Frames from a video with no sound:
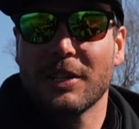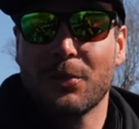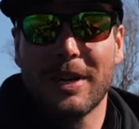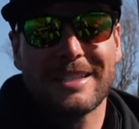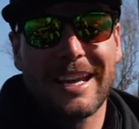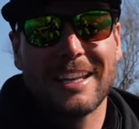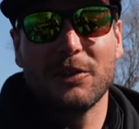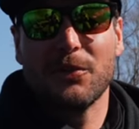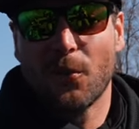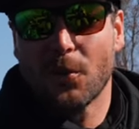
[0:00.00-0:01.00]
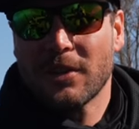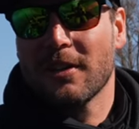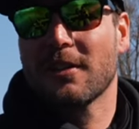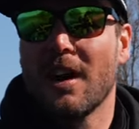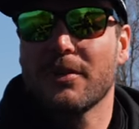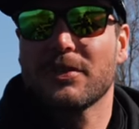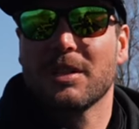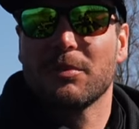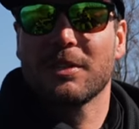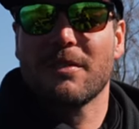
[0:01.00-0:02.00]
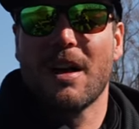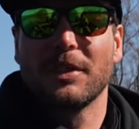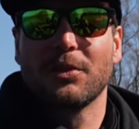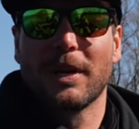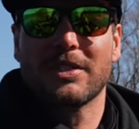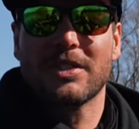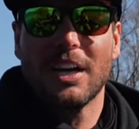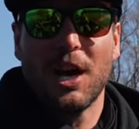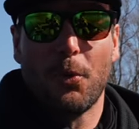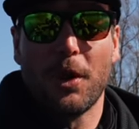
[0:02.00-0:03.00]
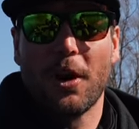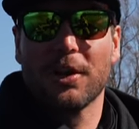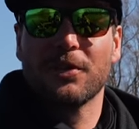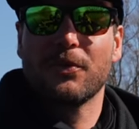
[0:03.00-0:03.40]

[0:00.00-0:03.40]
Twitch and the fourteen and a half centimeter Gravity Twitch. We are gonna